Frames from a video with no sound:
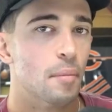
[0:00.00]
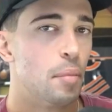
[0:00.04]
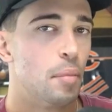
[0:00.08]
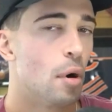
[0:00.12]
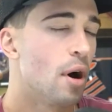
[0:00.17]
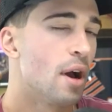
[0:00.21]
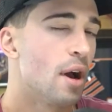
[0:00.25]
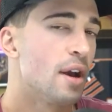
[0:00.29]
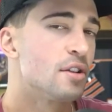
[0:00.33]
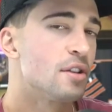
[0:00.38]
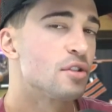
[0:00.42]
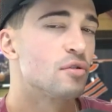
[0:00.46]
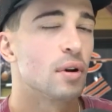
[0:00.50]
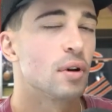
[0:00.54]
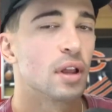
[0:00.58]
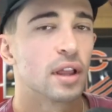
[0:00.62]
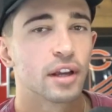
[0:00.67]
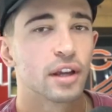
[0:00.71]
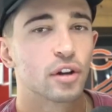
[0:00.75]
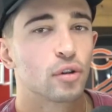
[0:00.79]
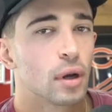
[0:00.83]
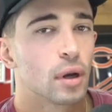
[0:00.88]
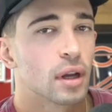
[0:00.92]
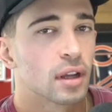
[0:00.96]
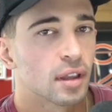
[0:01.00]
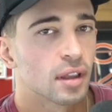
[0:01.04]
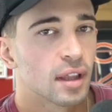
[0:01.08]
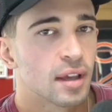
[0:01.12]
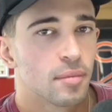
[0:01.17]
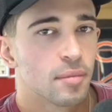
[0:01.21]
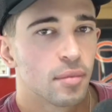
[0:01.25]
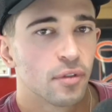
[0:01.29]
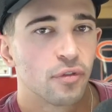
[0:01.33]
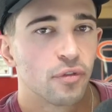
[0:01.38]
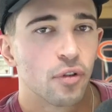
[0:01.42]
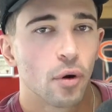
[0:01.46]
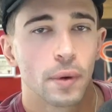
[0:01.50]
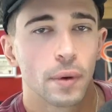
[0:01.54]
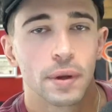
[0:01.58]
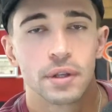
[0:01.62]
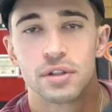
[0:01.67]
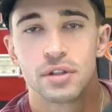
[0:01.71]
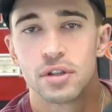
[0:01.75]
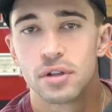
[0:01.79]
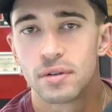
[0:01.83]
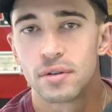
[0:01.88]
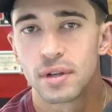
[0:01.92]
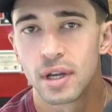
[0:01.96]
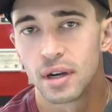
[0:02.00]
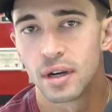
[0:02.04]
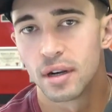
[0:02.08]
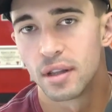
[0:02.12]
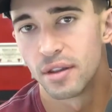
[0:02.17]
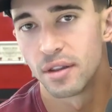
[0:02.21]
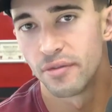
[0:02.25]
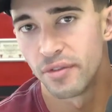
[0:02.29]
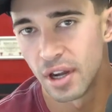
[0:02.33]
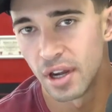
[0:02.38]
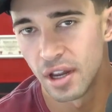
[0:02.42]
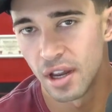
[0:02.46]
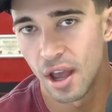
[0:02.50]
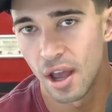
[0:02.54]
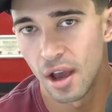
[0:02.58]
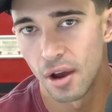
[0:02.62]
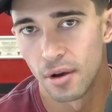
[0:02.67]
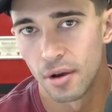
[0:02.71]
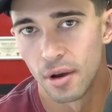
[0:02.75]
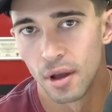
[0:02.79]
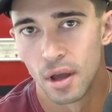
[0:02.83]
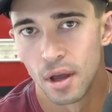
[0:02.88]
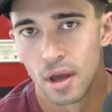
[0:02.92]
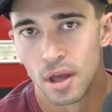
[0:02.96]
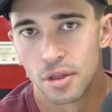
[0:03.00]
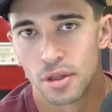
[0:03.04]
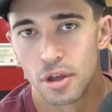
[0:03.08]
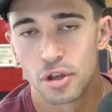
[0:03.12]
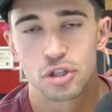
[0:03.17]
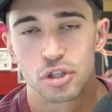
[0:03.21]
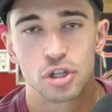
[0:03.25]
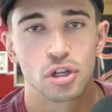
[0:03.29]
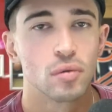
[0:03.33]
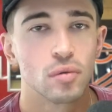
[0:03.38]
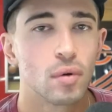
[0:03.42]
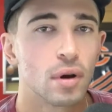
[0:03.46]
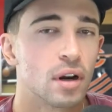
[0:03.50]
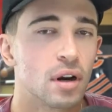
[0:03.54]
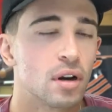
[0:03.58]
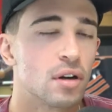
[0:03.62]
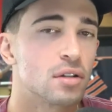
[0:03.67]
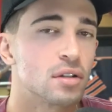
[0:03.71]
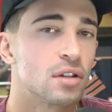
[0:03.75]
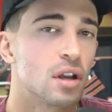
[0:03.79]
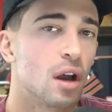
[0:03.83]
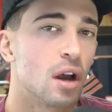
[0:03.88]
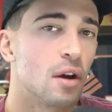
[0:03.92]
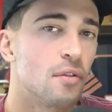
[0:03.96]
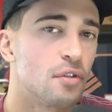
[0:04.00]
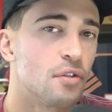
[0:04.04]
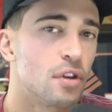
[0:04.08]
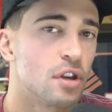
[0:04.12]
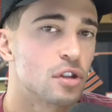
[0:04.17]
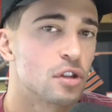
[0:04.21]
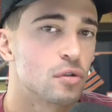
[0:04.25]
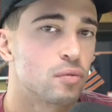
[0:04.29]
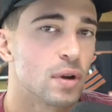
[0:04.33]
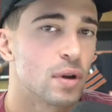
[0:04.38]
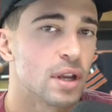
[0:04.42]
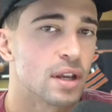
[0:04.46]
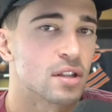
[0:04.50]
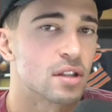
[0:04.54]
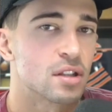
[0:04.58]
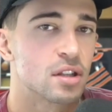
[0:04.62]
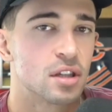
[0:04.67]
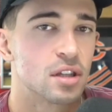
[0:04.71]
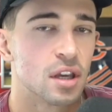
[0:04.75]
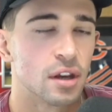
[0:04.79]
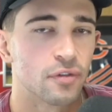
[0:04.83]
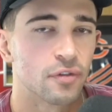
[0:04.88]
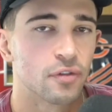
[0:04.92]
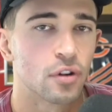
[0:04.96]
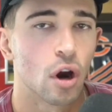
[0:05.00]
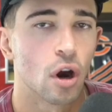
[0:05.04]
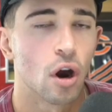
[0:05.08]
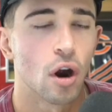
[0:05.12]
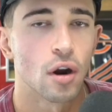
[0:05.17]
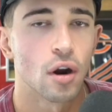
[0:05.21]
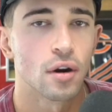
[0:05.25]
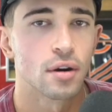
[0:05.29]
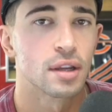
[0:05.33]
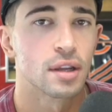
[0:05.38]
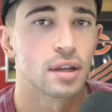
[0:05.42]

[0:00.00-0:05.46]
Boys, really quickly before we do get into the video, the two winners of this week's gift card